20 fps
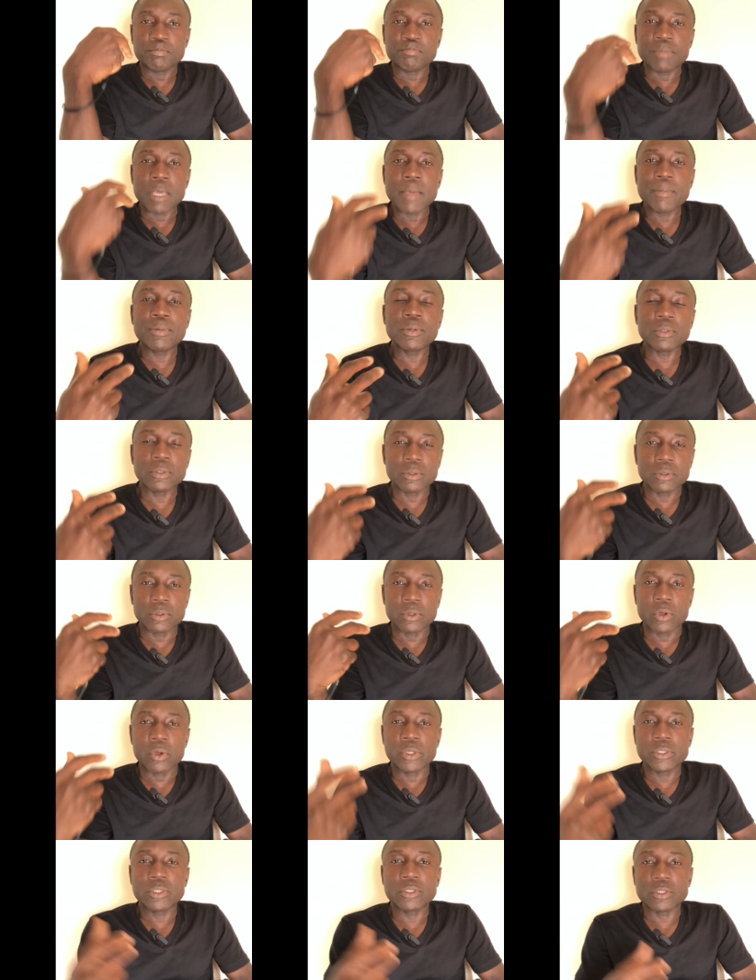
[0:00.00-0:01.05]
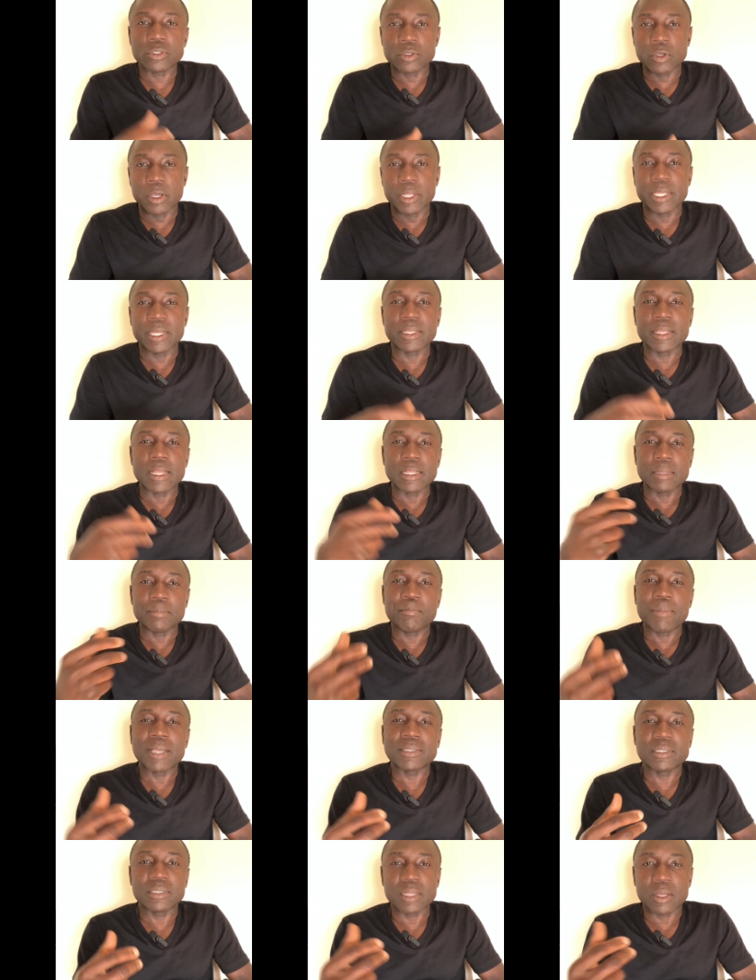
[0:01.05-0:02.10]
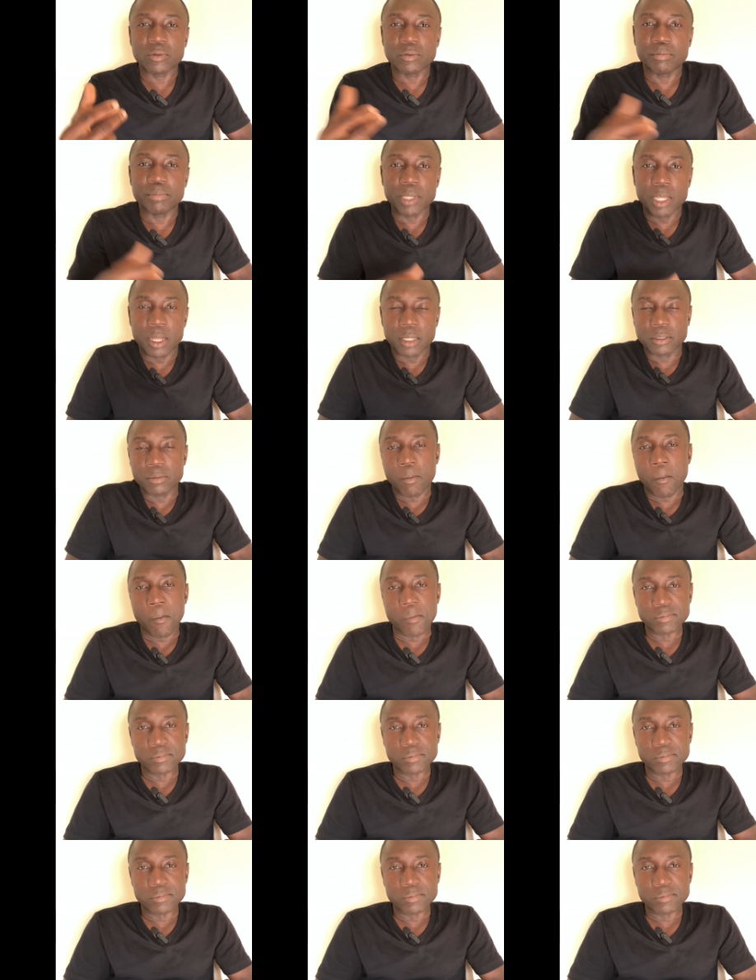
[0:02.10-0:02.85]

people going to toilet and passing out blood.